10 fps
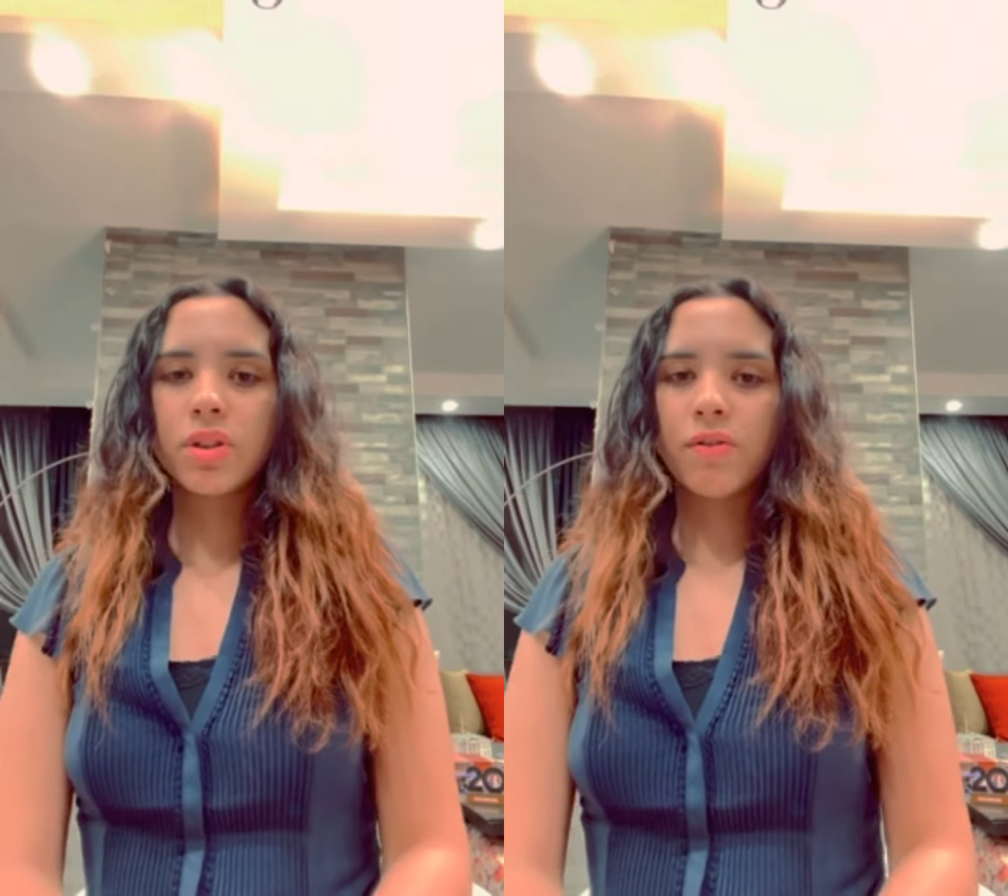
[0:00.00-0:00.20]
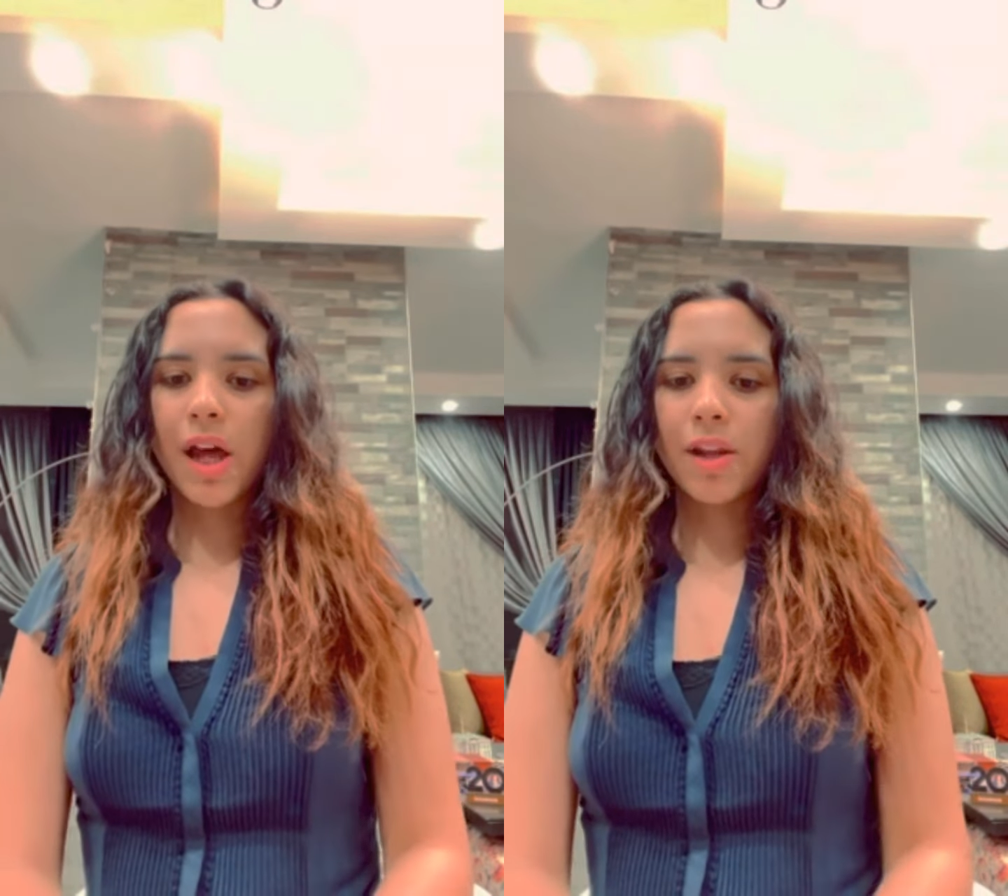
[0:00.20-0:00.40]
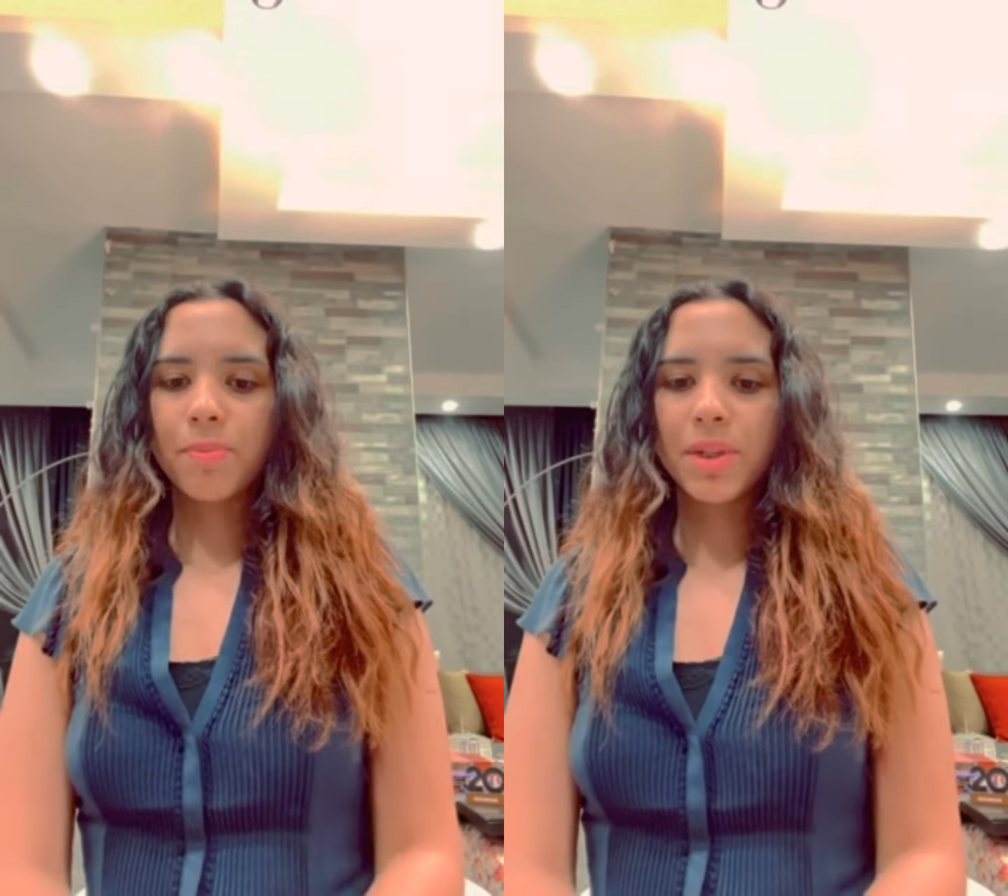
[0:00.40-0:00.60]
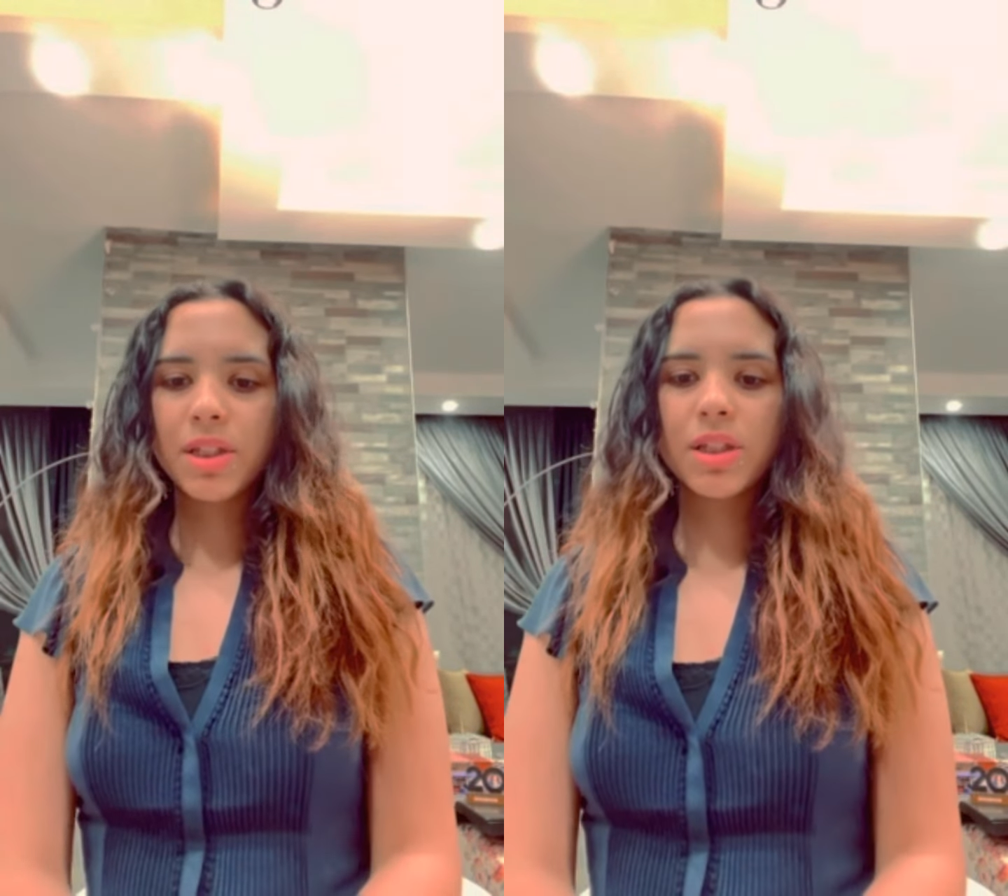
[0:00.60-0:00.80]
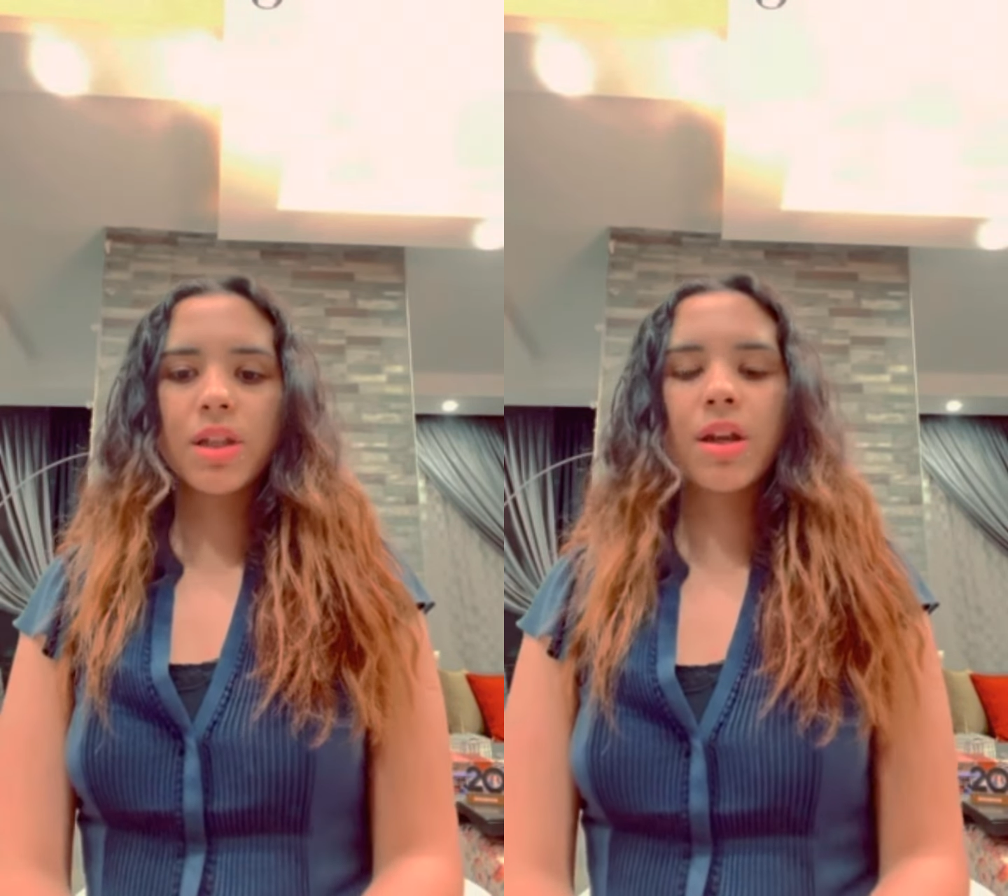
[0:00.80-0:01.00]

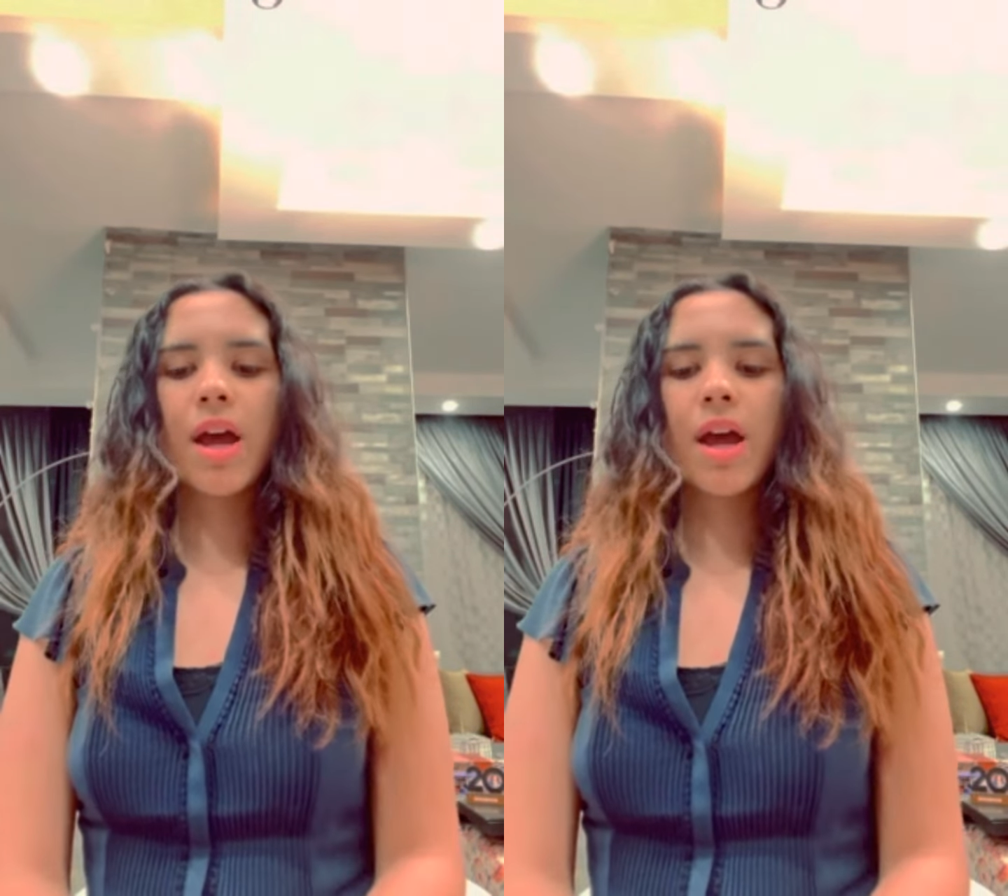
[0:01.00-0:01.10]
developments